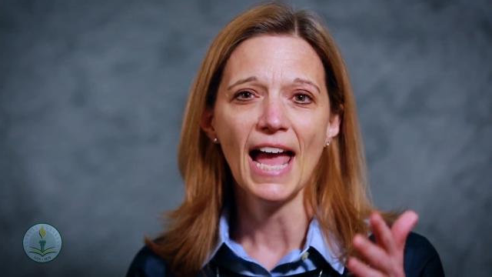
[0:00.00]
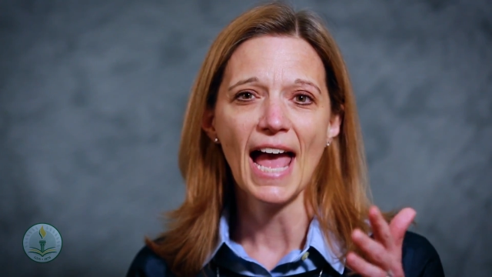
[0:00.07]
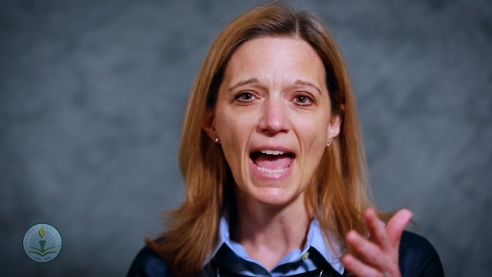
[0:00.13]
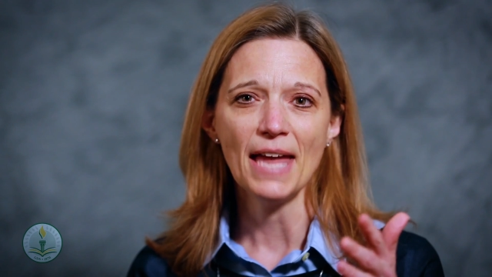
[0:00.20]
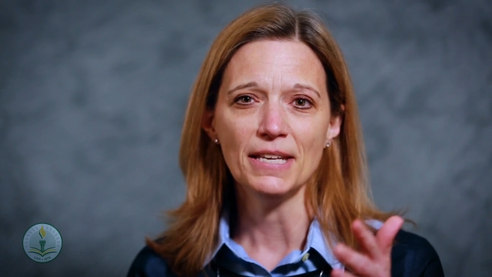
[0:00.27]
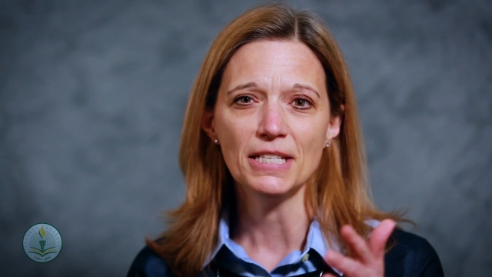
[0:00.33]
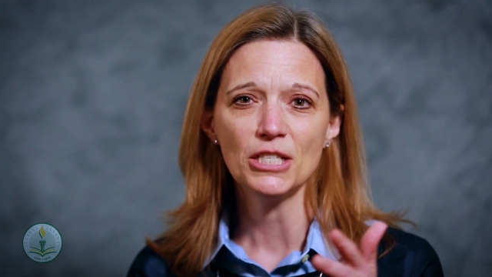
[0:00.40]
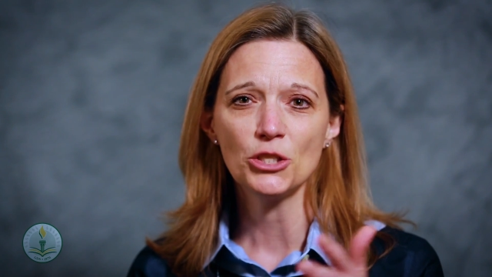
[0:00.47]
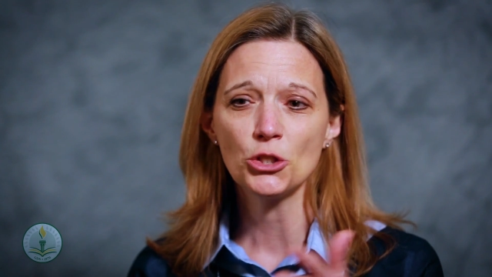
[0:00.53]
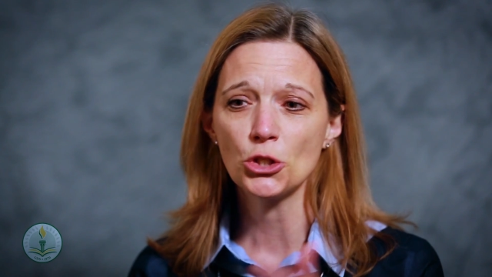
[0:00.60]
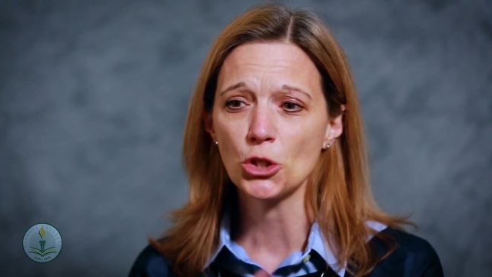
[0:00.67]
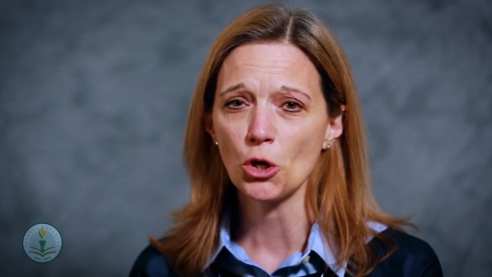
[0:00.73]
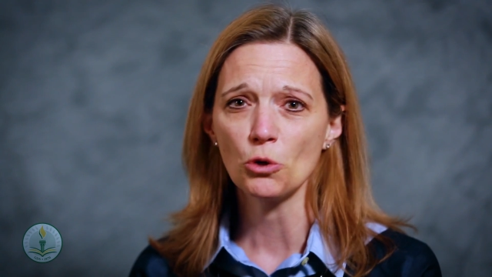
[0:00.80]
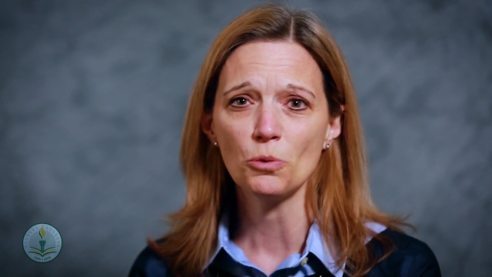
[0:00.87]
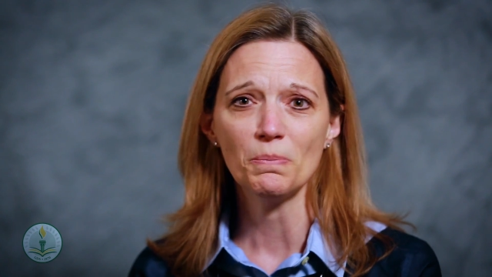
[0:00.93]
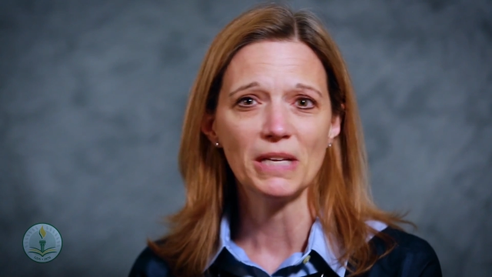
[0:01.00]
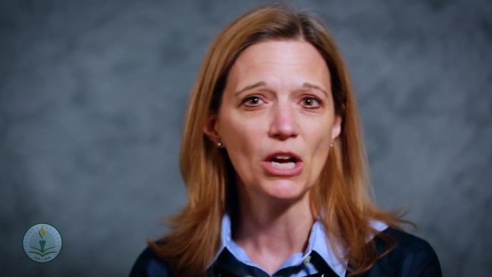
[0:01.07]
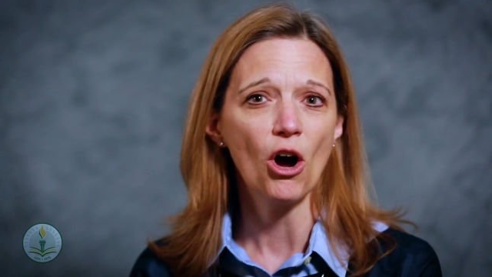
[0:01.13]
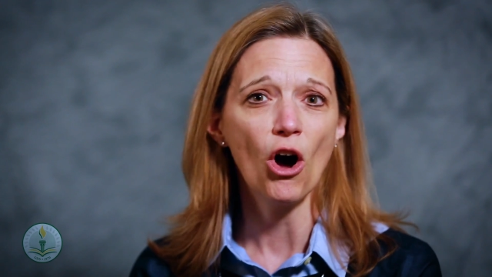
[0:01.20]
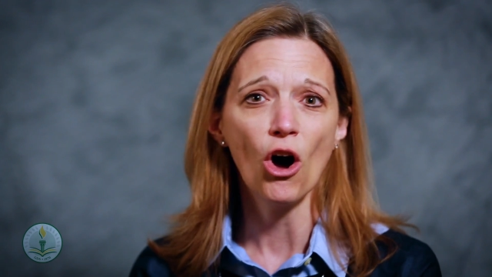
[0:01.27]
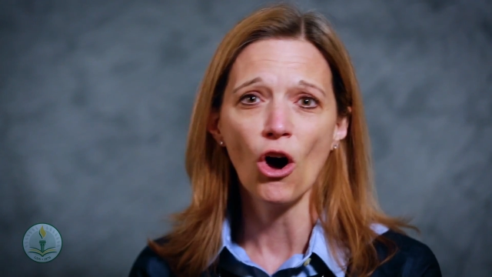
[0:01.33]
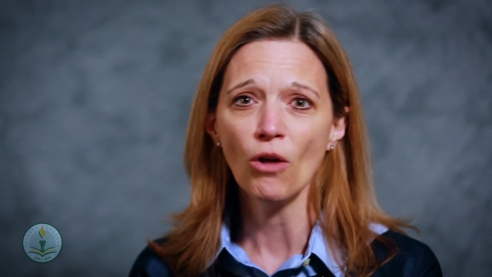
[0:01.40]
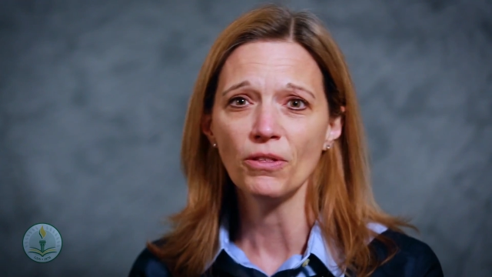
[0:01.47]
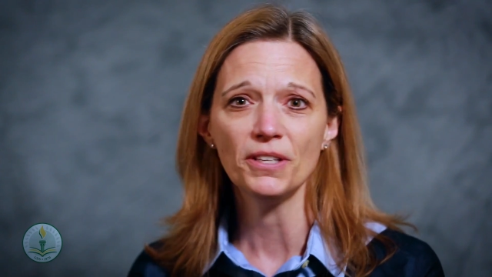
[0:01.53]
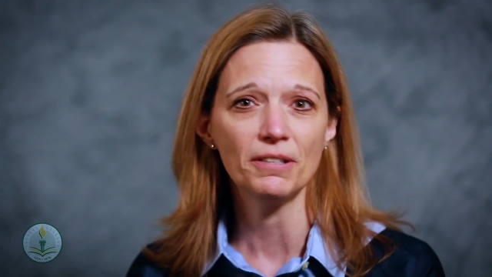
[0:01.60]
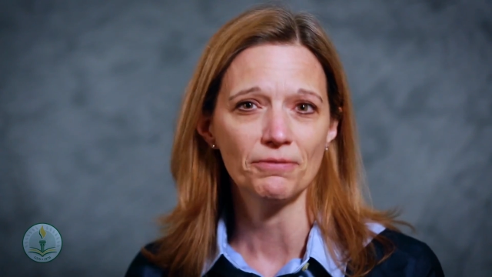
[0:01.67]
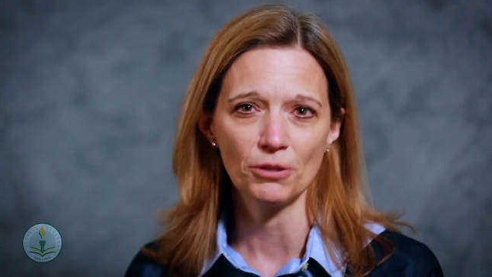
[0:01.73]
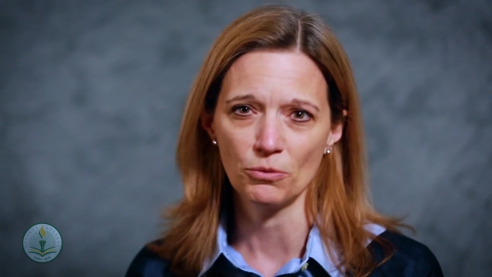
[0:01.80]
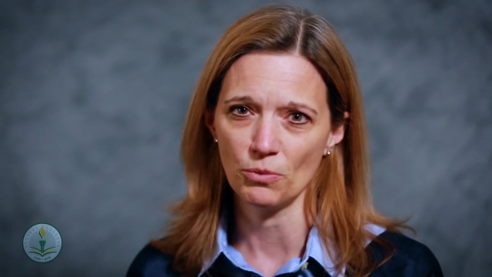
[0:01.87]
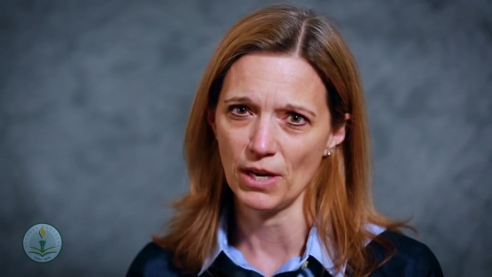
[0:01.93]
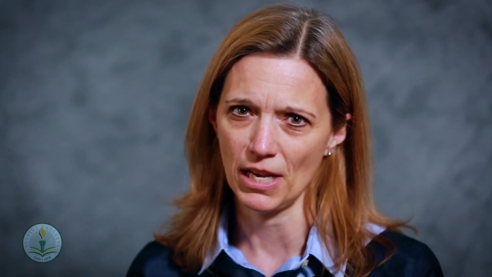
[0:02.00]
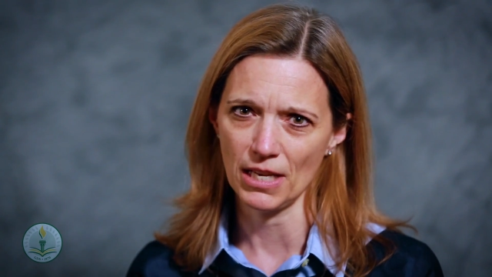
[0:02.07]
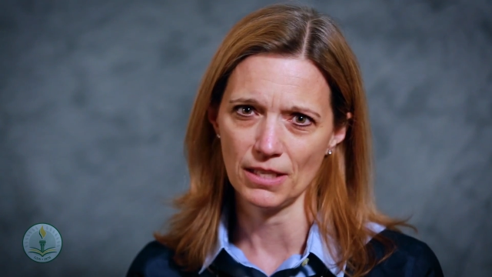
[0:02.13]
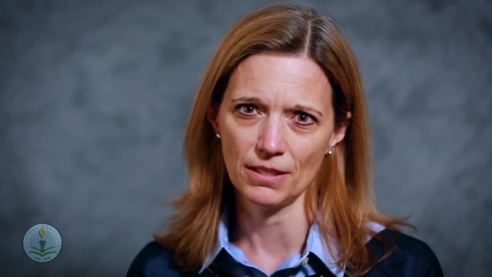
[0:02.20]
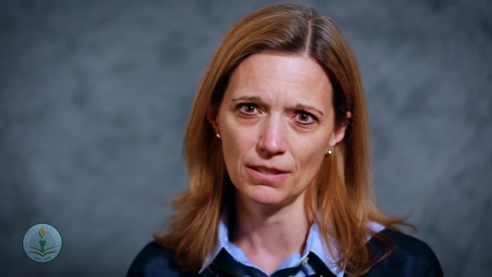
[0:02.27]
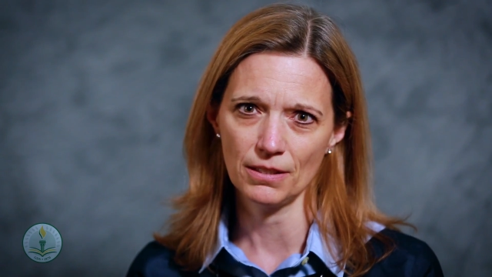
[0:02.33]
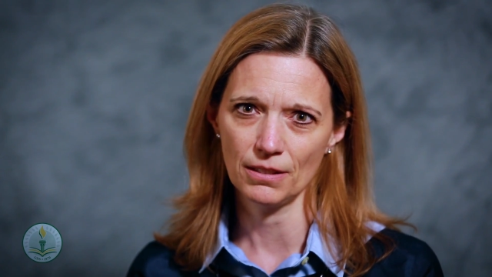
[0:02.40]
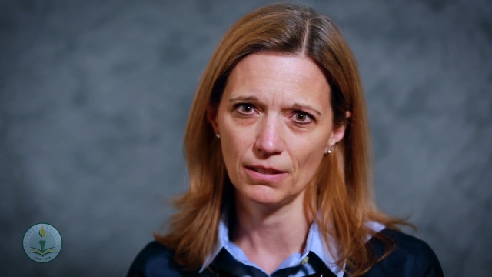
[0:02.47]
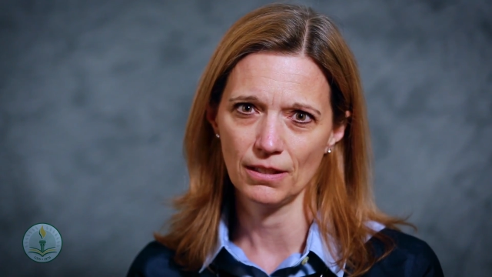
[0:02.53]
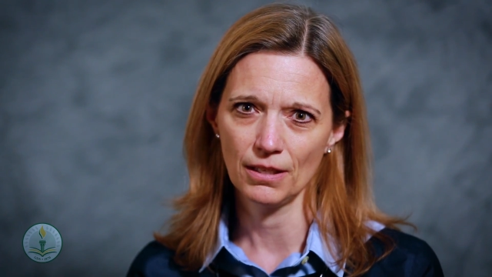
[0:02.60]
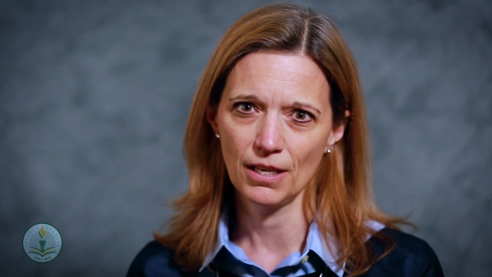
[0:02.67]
and showed me all the different ways